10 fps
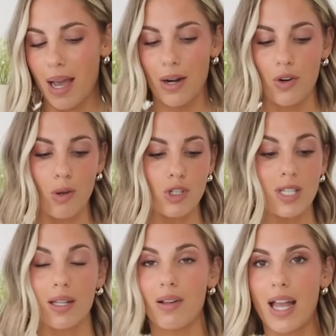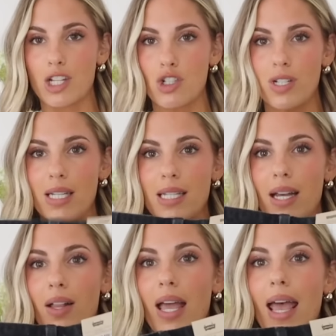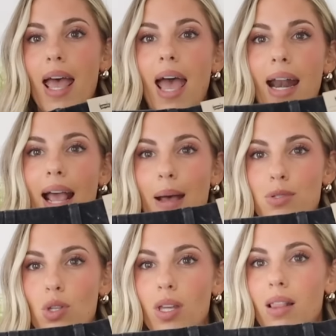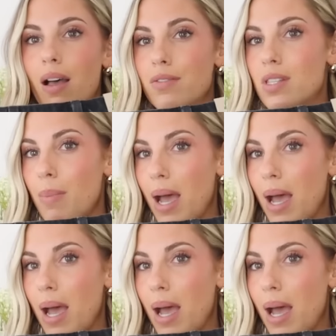I don't know, just a little extra detail. And I absolutely loved the